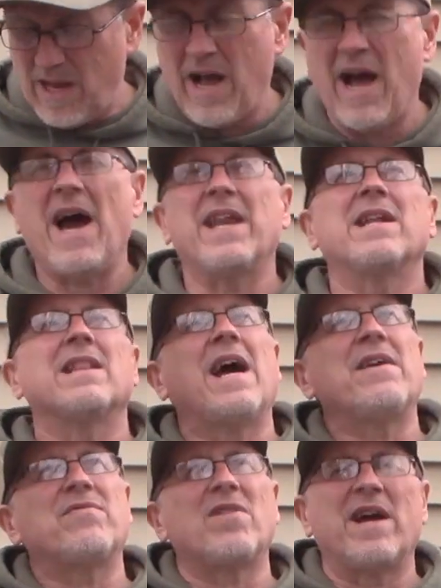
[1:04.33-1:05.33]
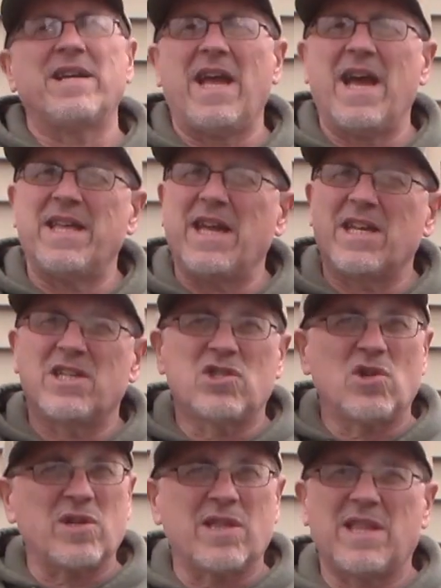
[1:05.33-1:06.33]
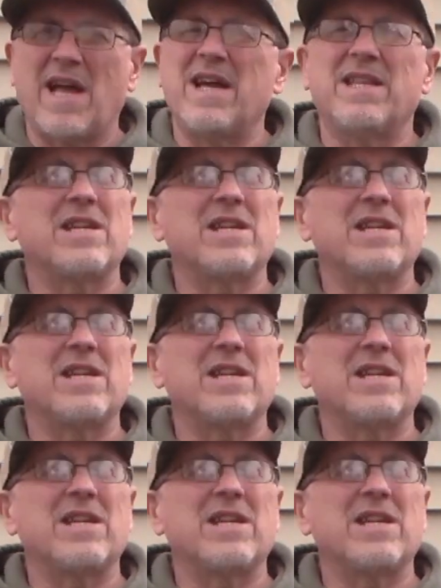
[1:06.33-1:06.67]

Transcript: I had a lifeline there. They took that.